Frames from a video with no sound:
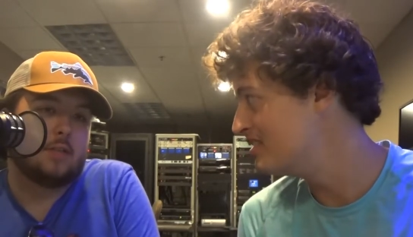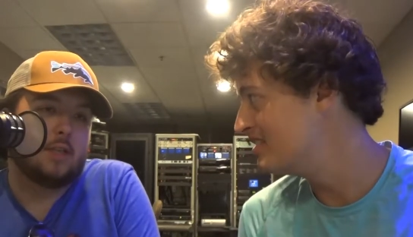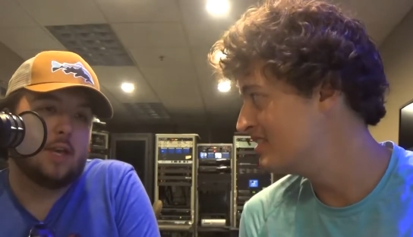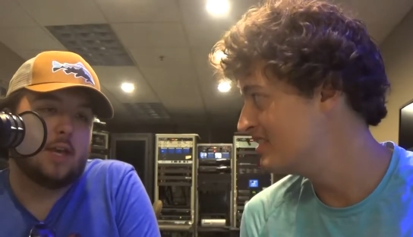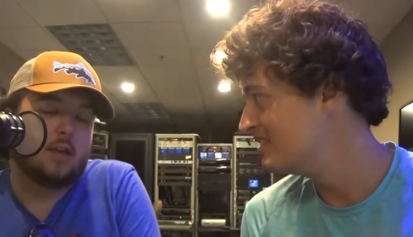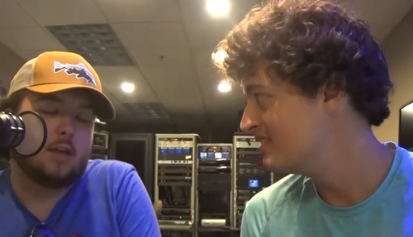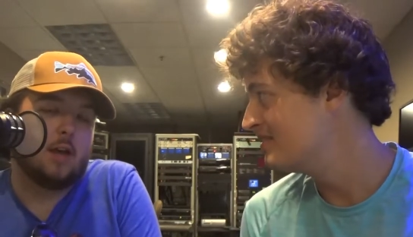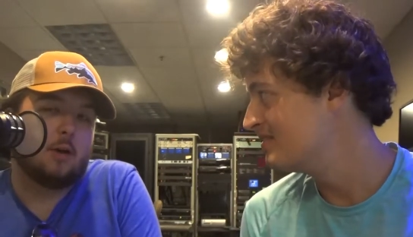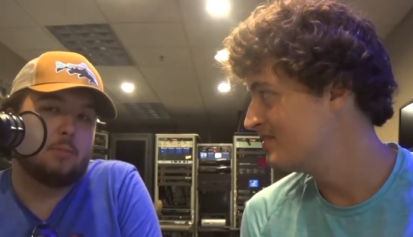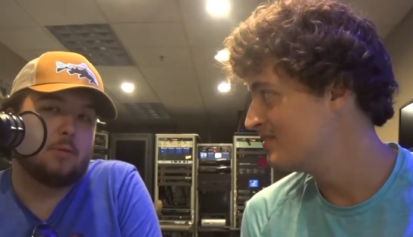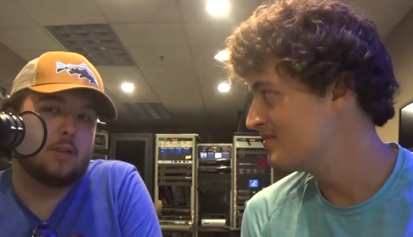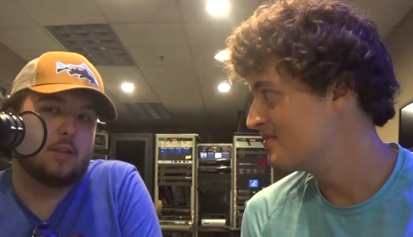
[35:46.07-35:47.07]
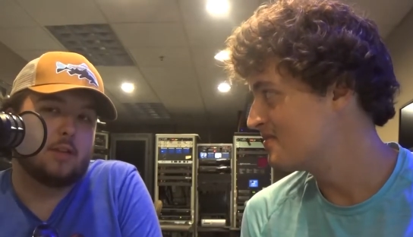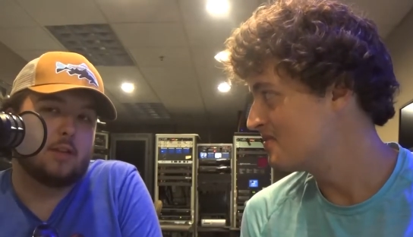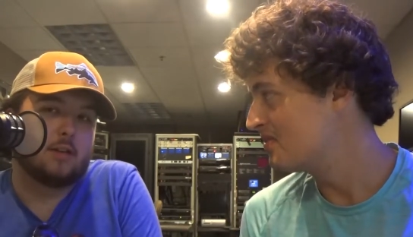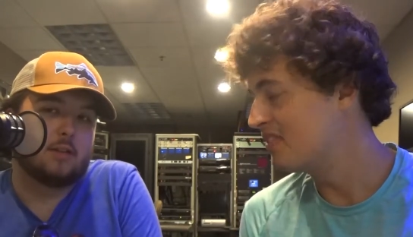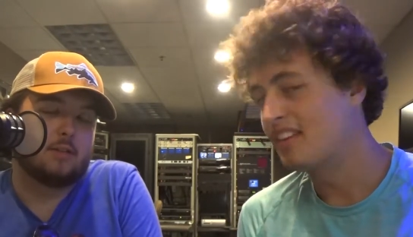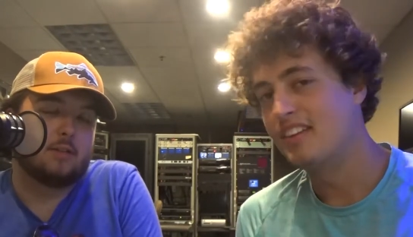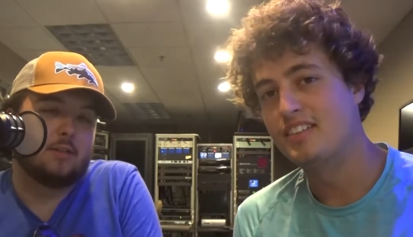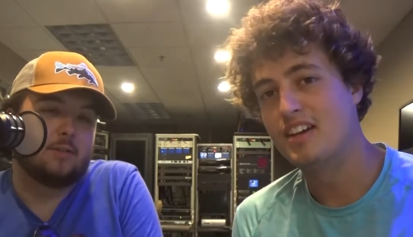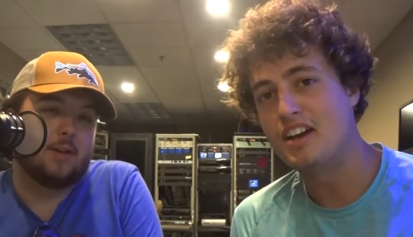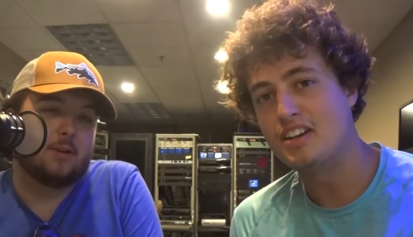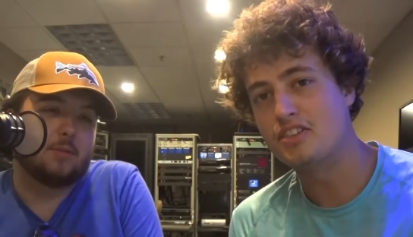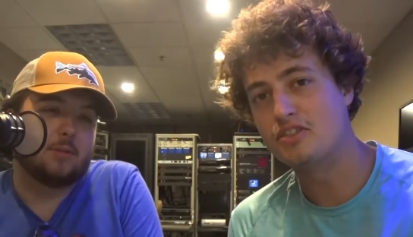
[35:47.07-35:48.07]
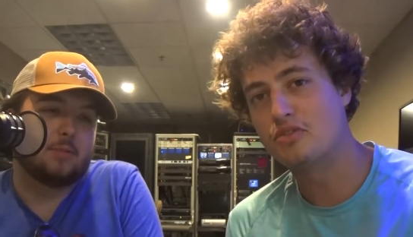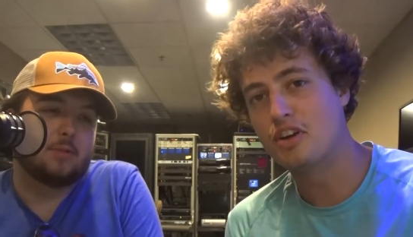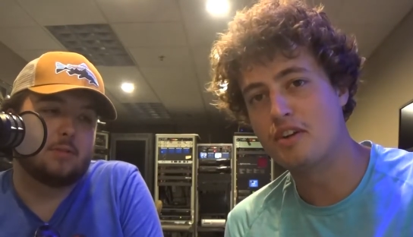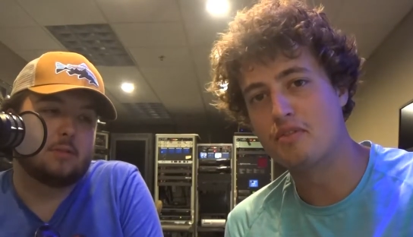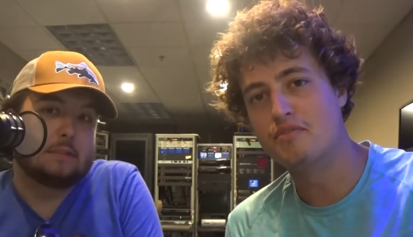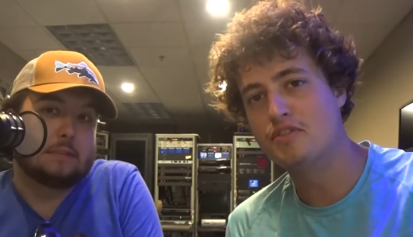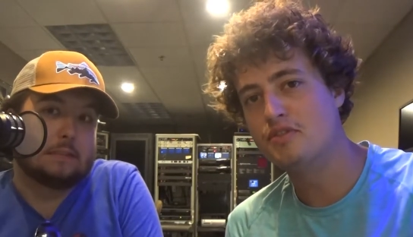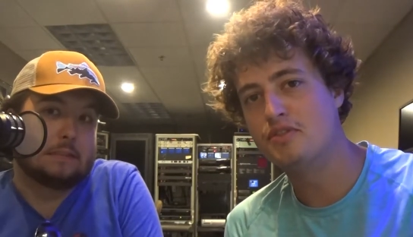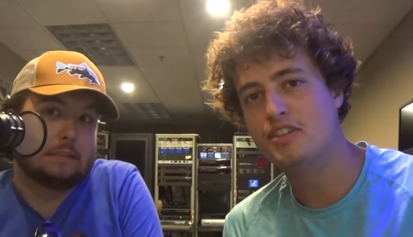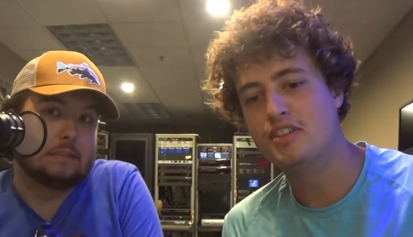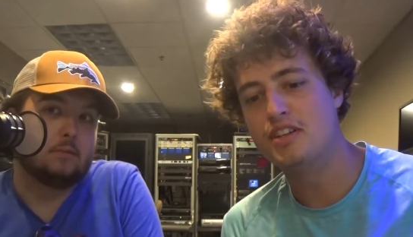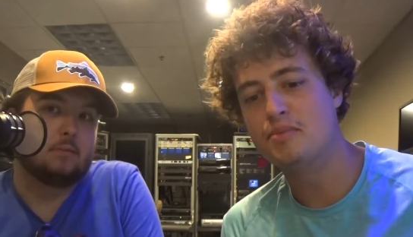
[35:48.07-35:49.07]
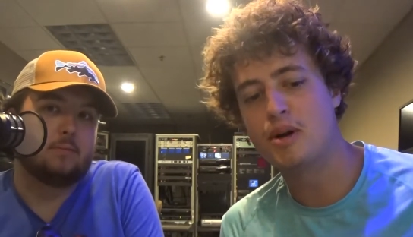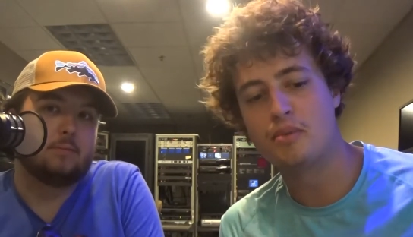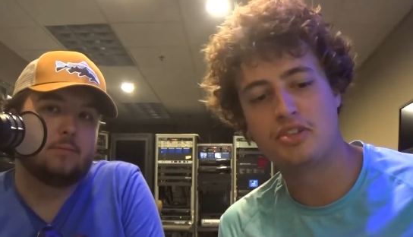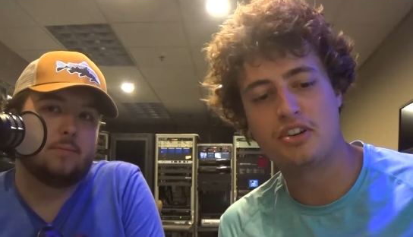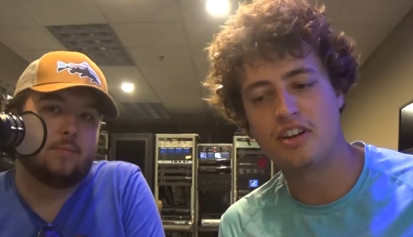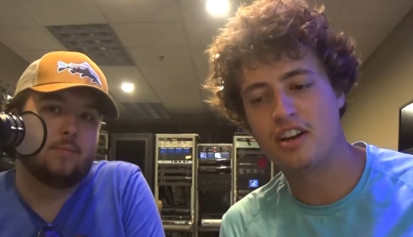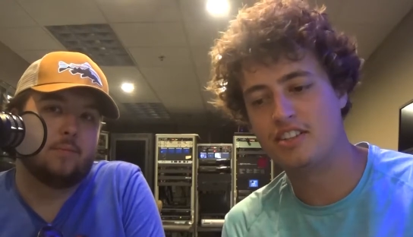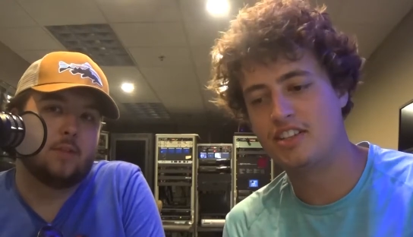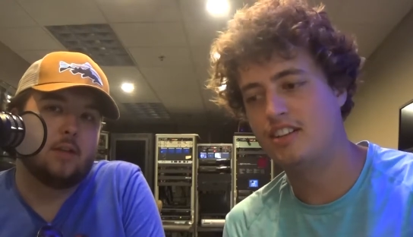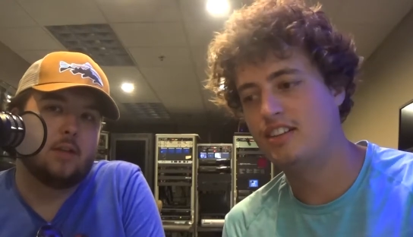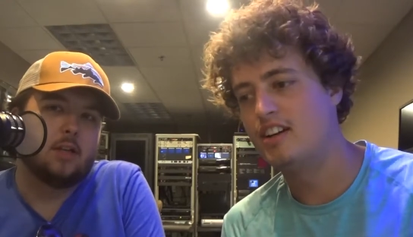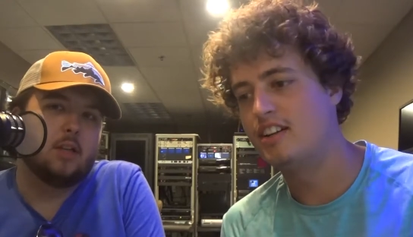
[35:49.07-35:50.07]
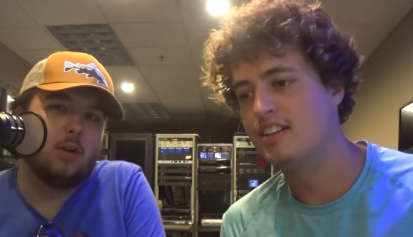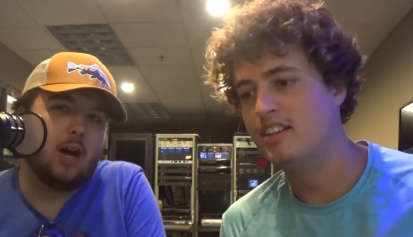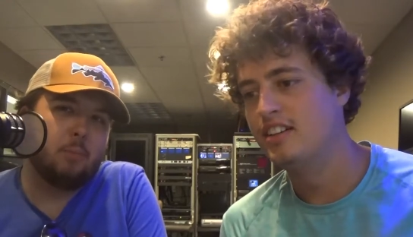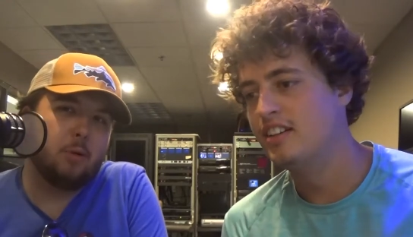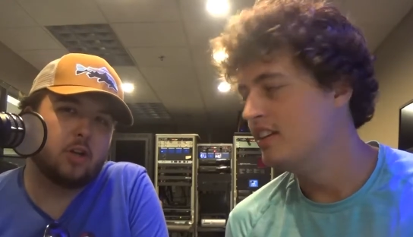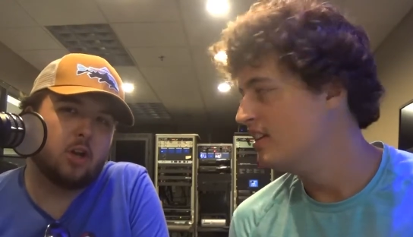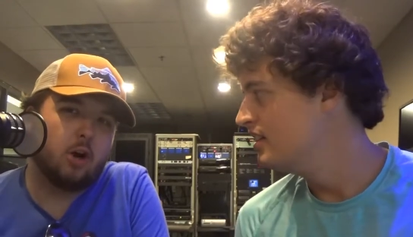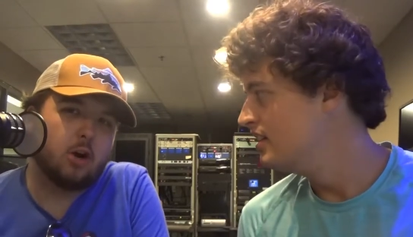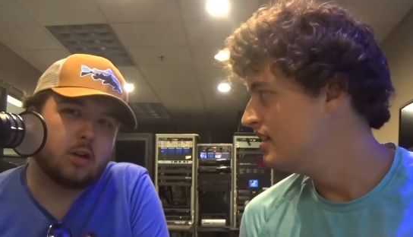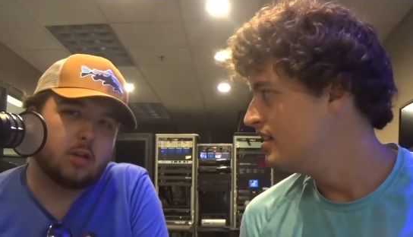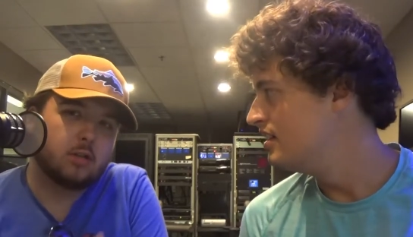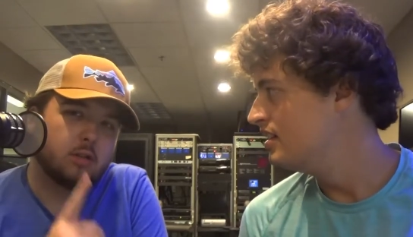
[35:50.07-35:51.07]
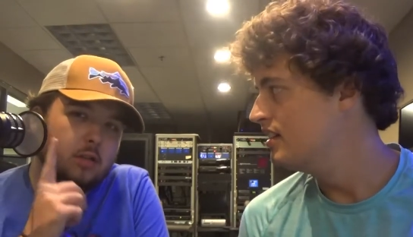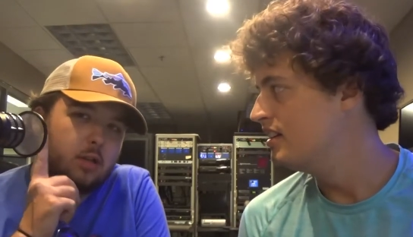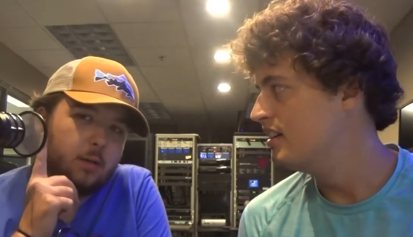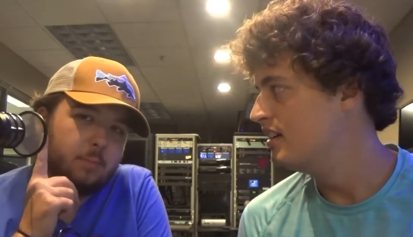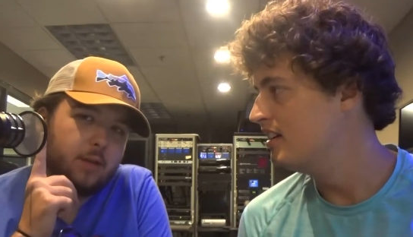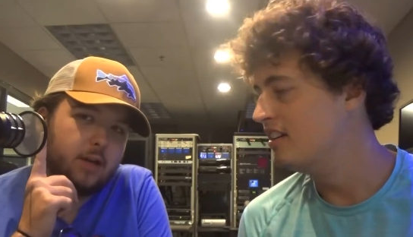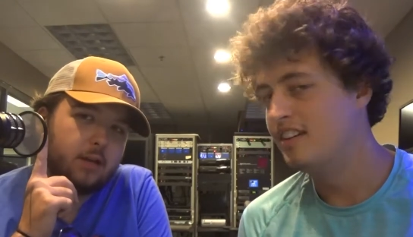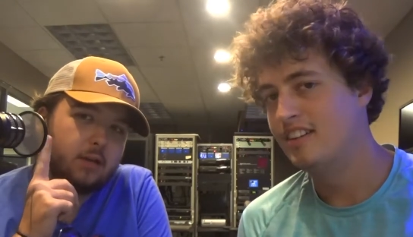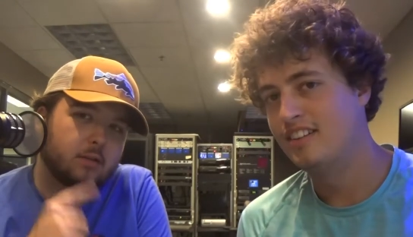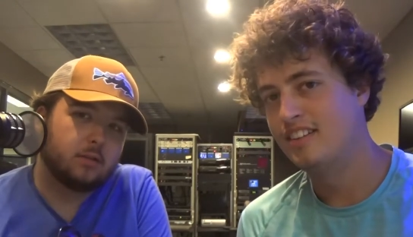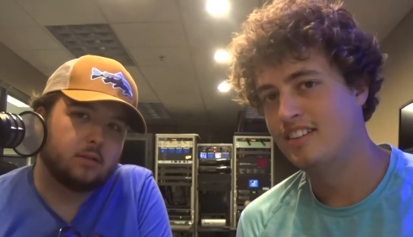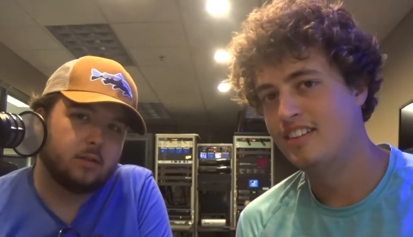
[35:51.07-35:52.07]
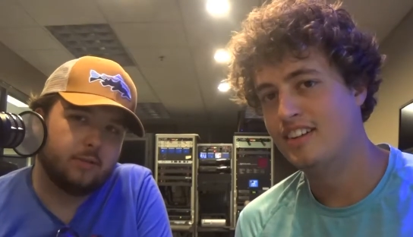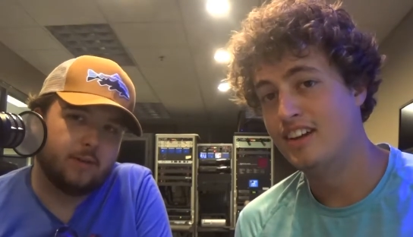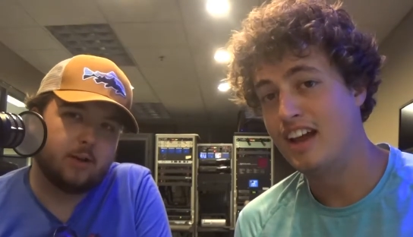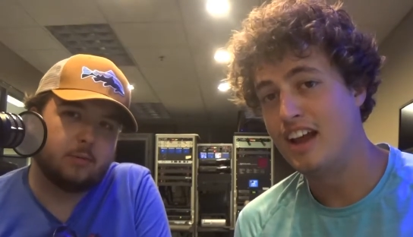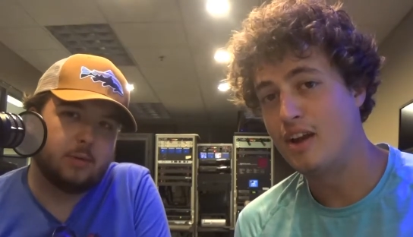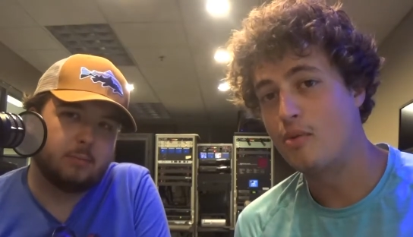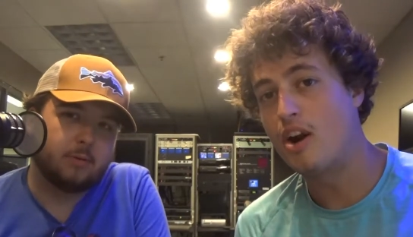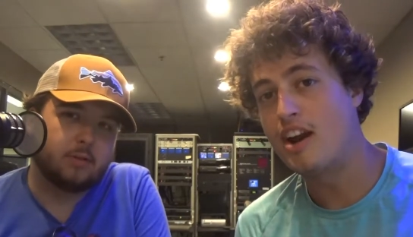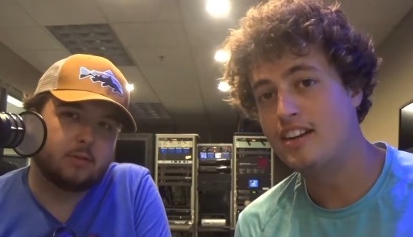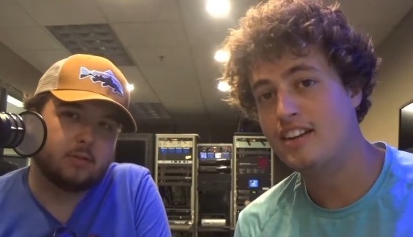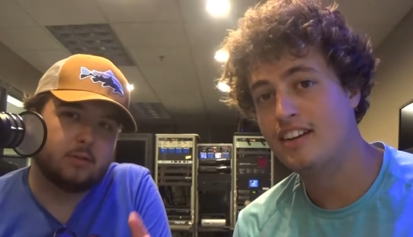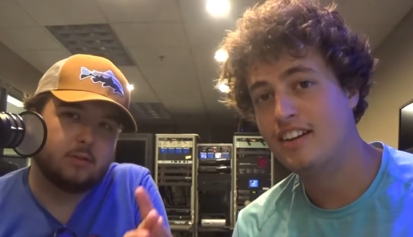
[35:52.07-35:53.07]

Speaker 1: Yeah, I'll put it there.
Speaker 2: Yeah, he does great reviews. He pumps out content a lot. You know what? I'll put a card
Speaker 1: up there, if I remember. Right